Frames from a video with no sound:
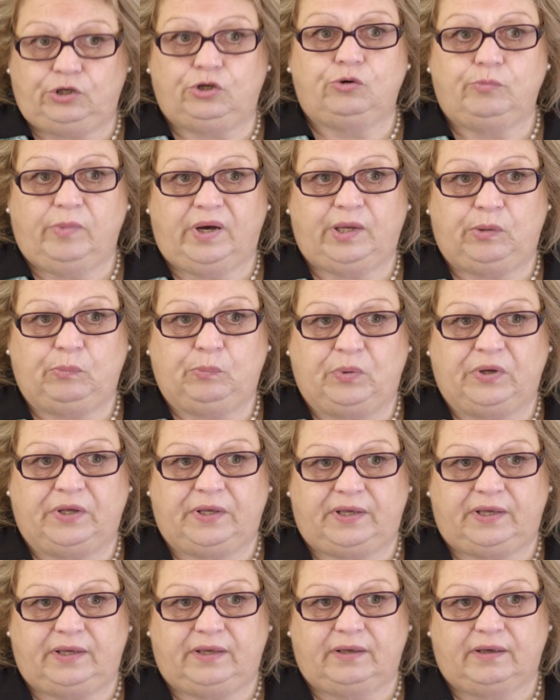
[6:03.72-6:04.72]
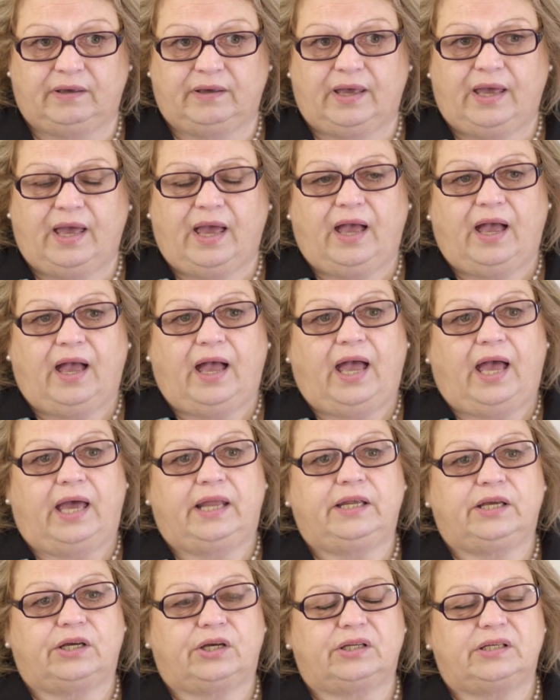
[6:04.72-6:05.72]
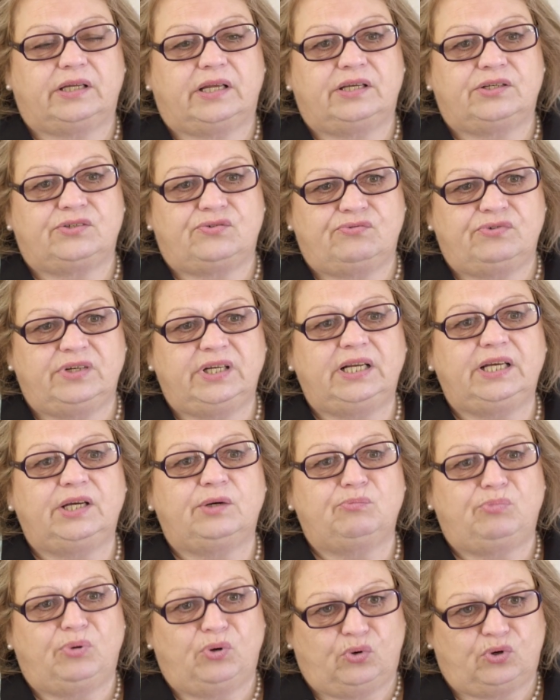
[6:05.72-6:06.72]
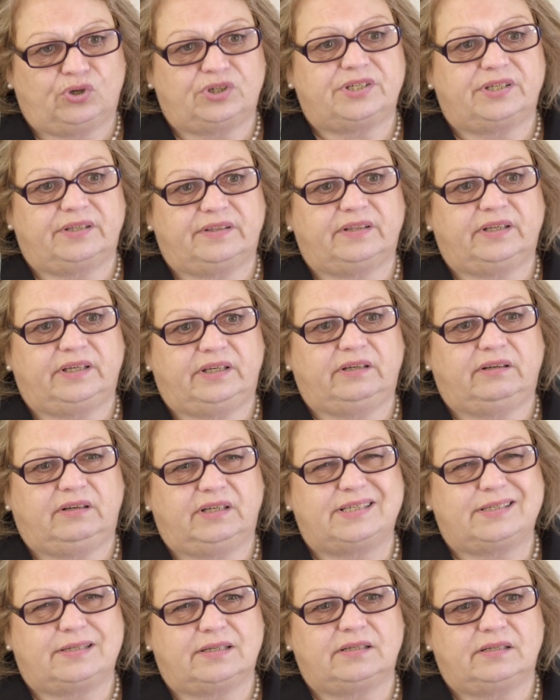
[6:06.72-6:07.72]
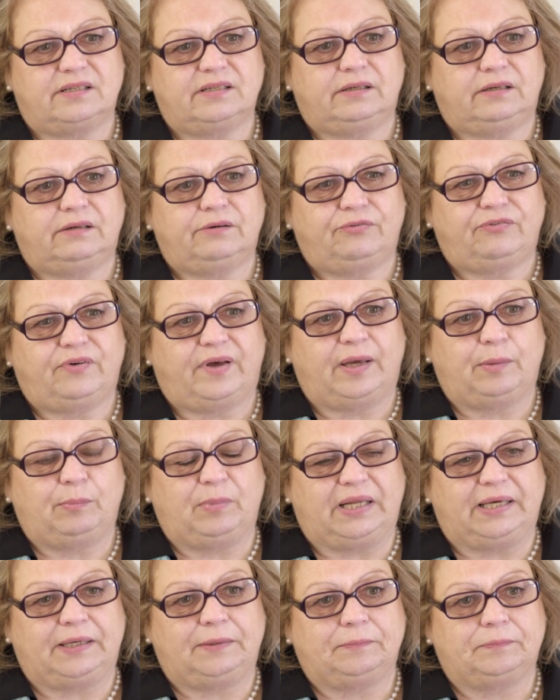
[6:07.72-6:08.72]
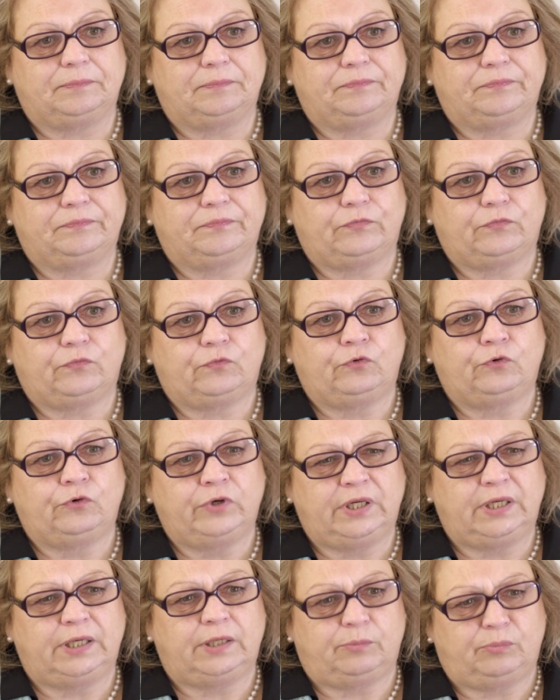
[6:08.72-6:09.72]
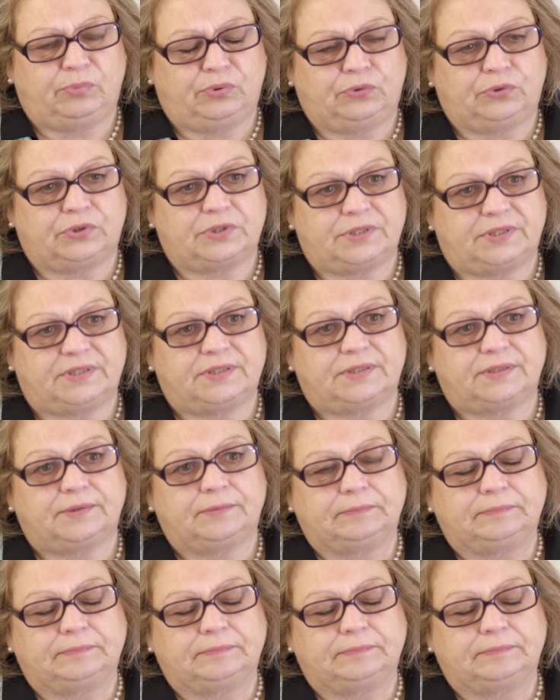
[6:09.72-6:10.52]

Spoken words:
you might be. And it is really important that you listen to your family. Really important.